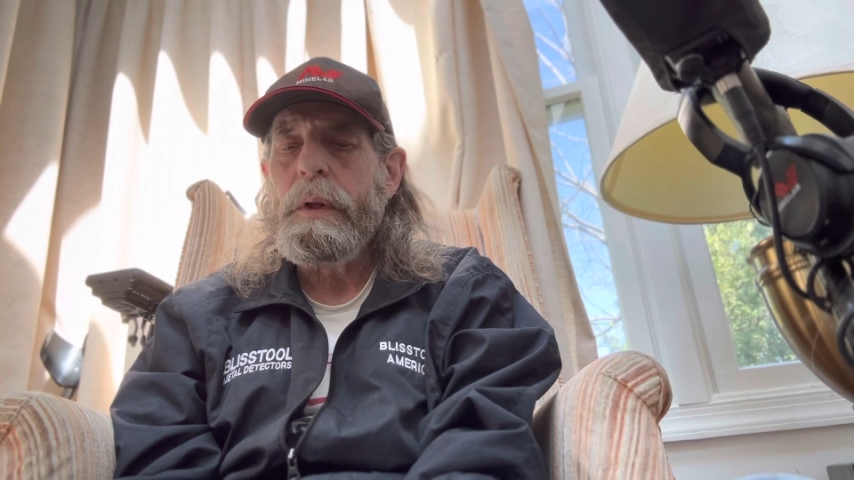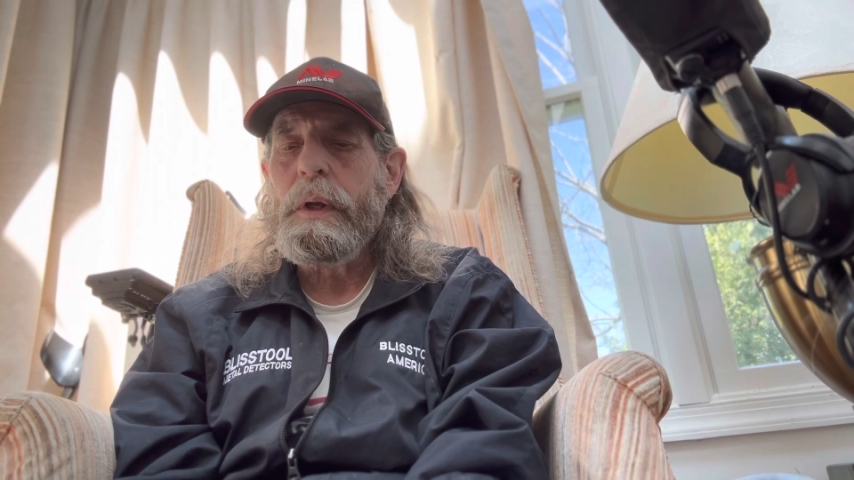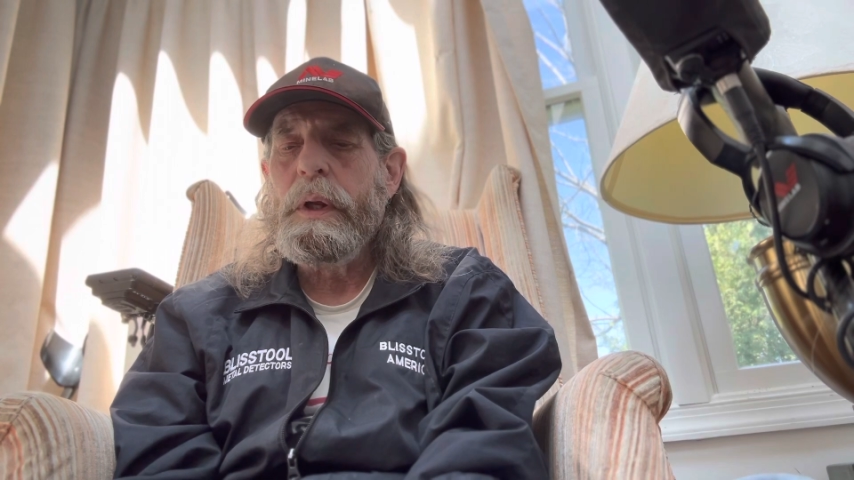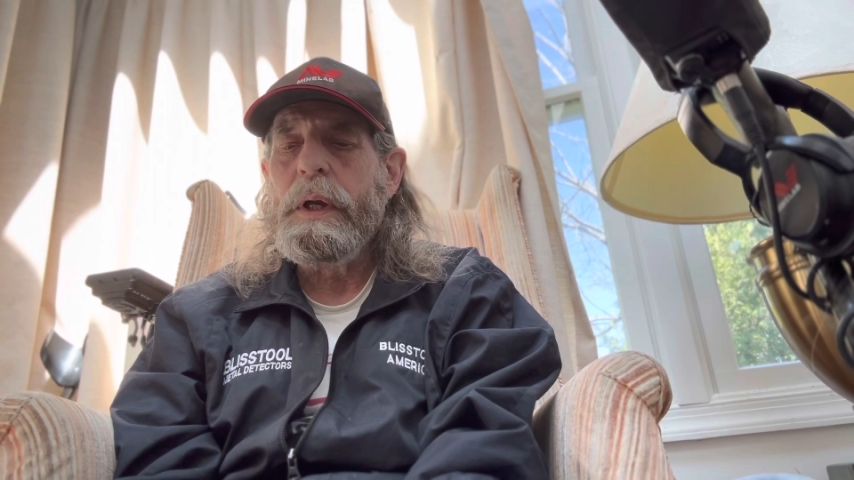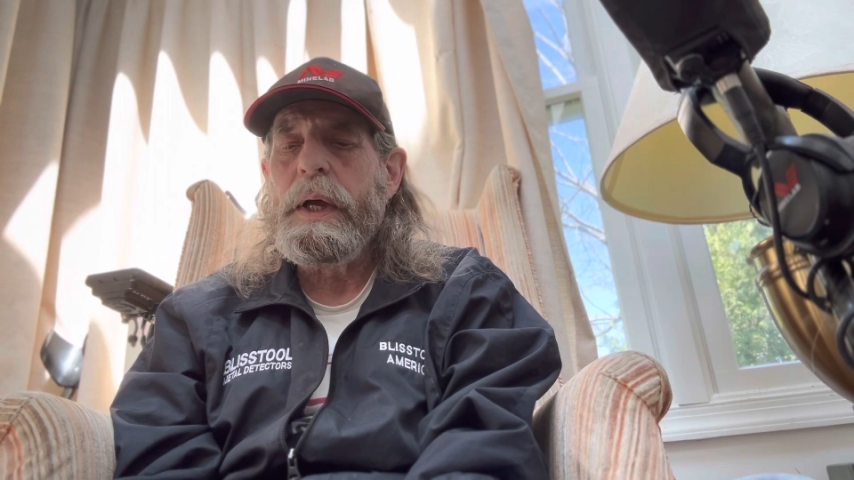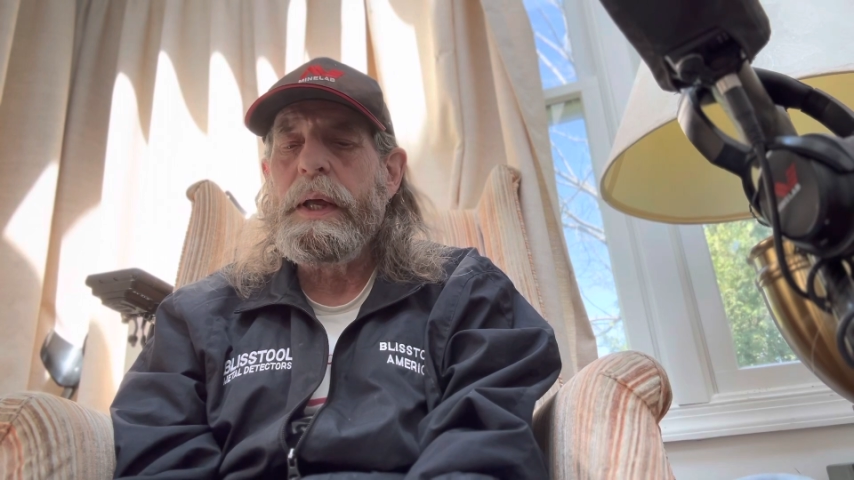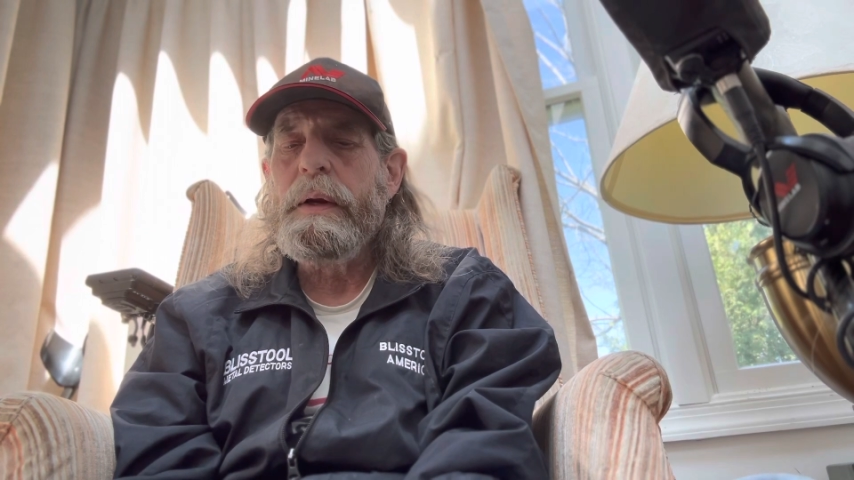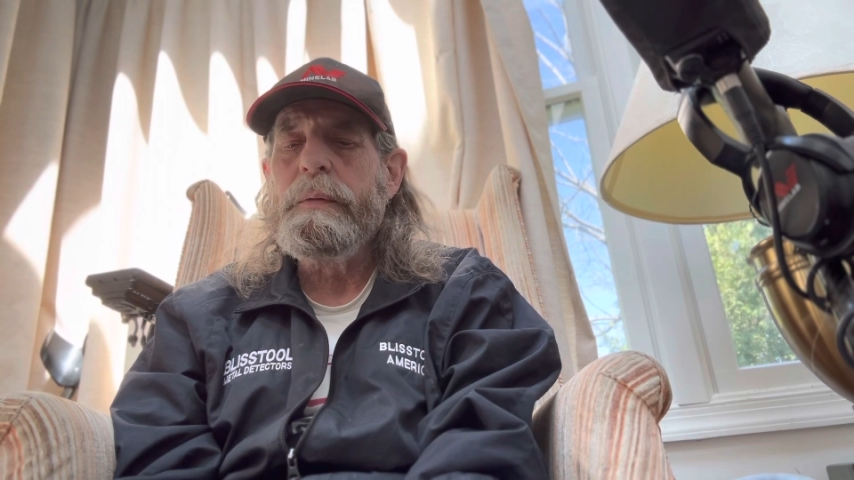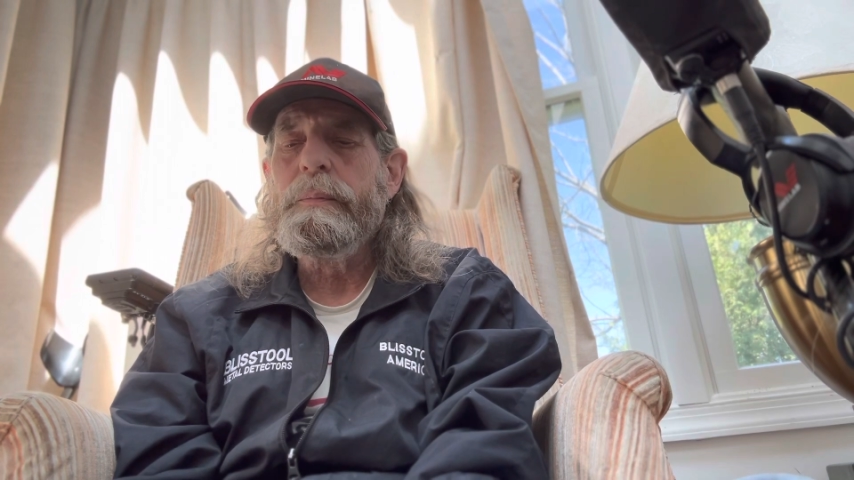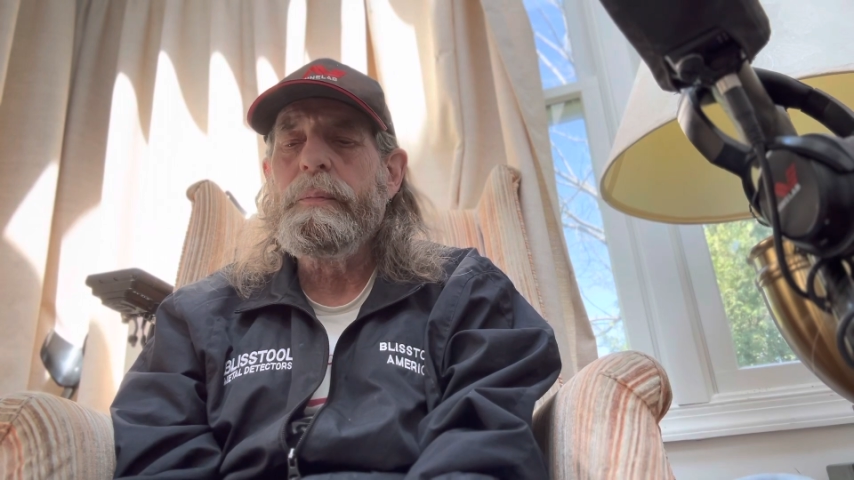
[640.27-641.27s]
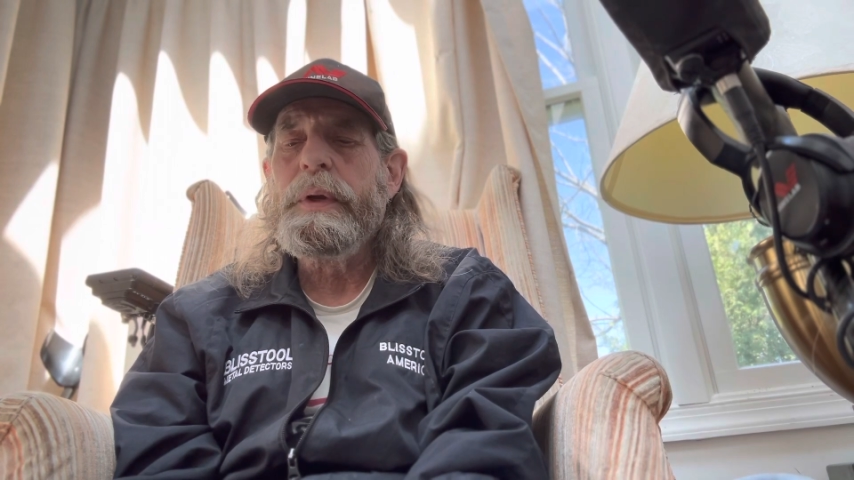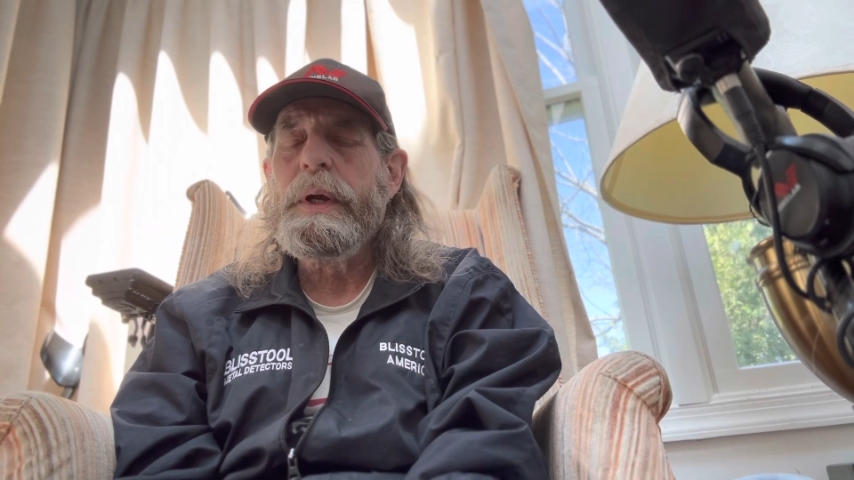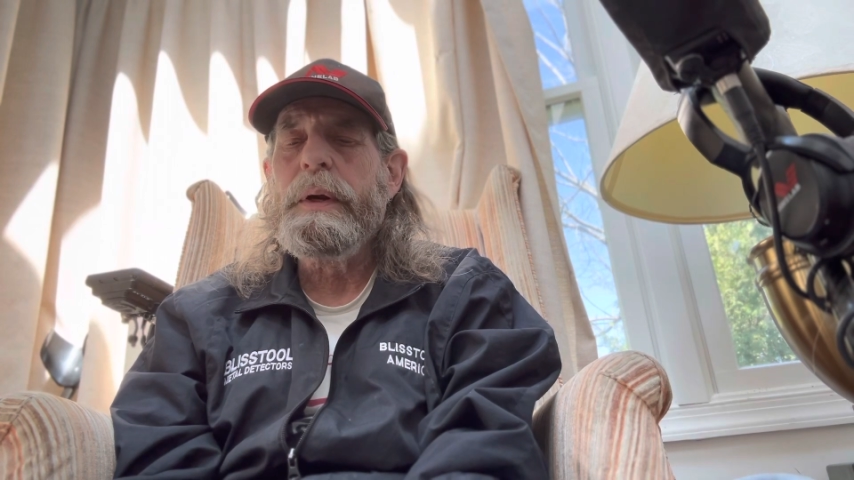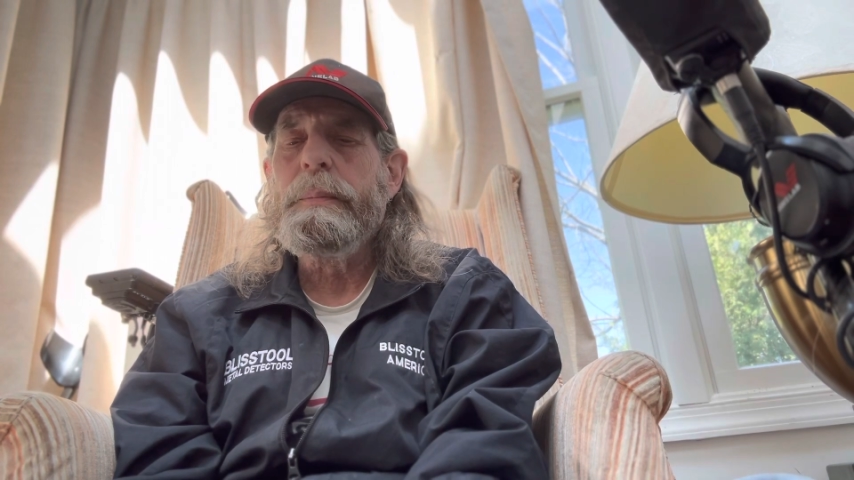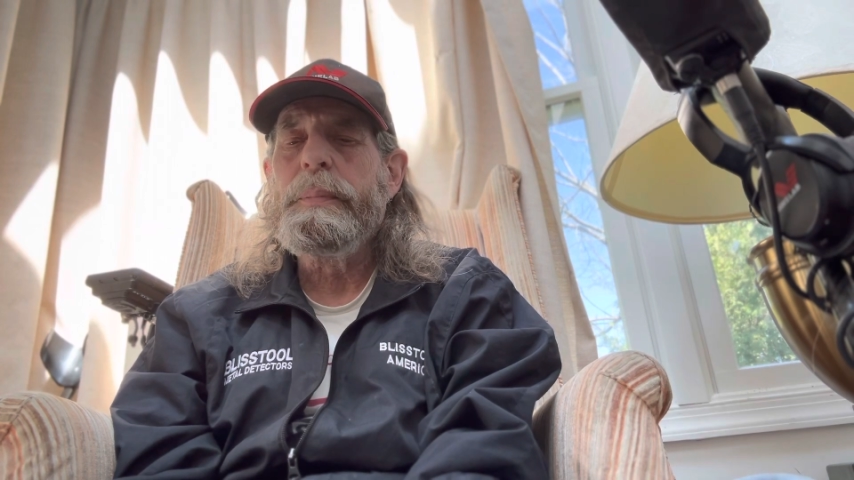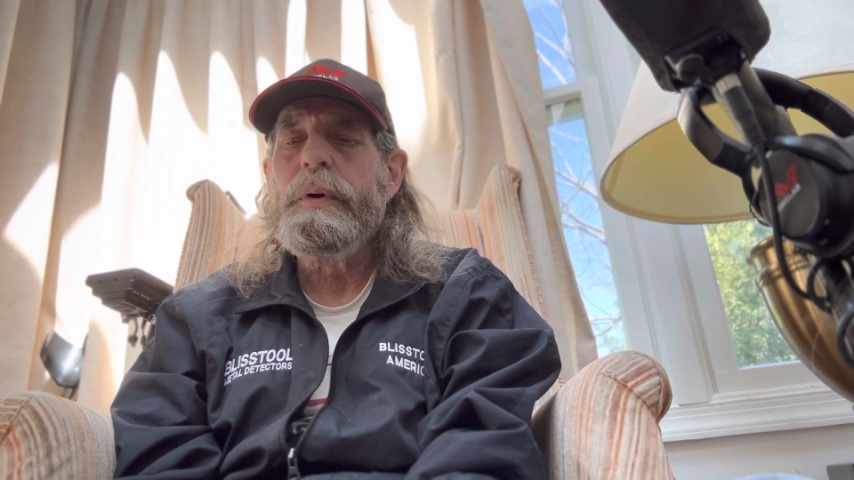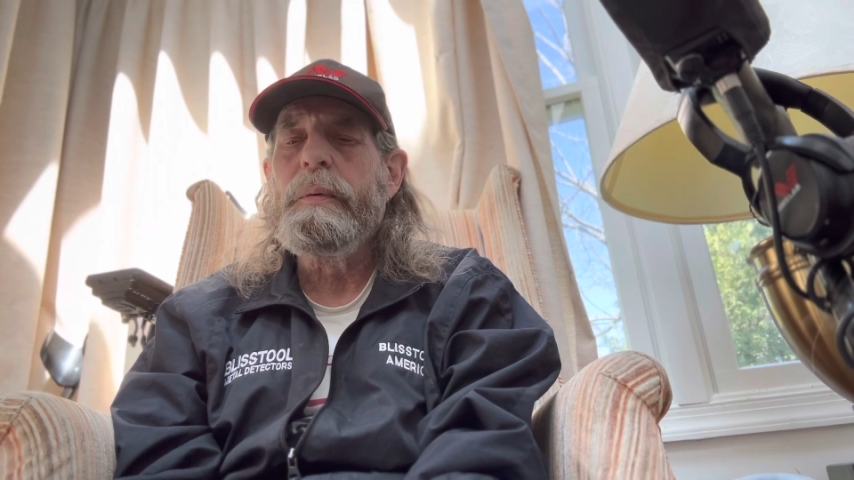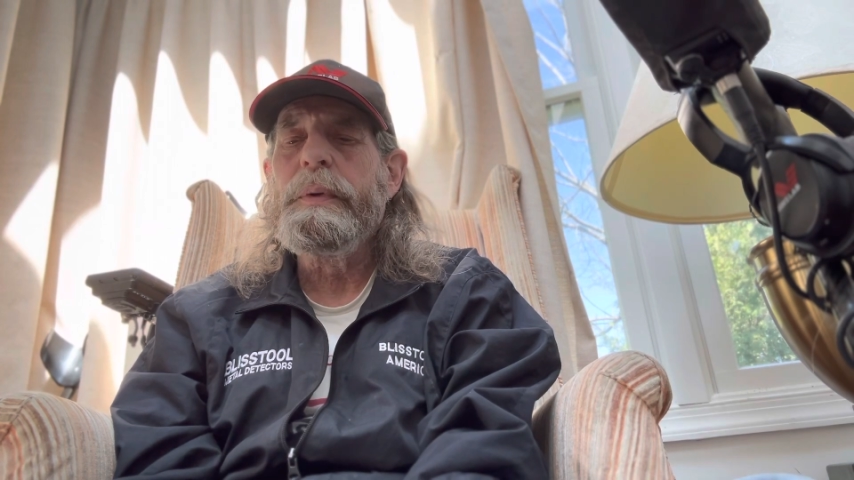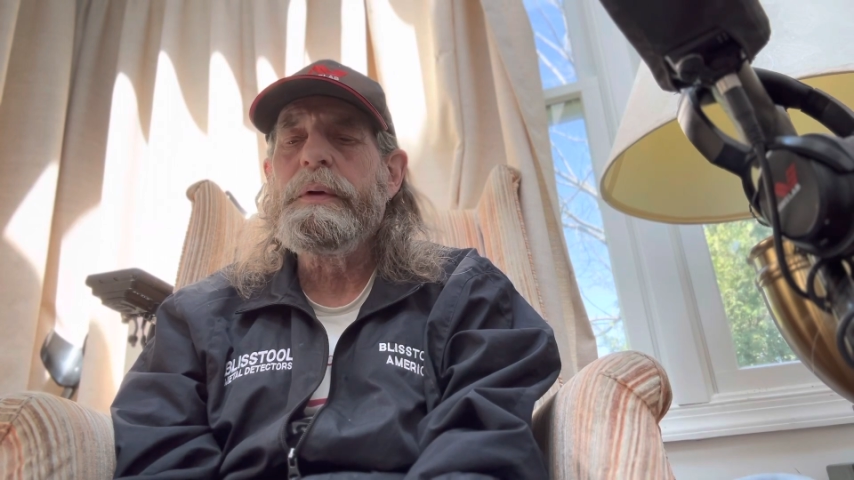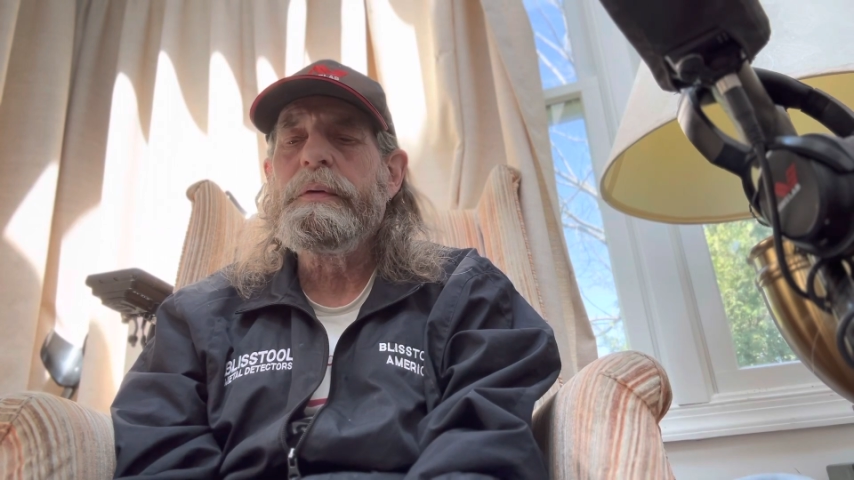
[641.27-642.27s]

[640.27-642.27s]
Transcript: And I had a we had a permit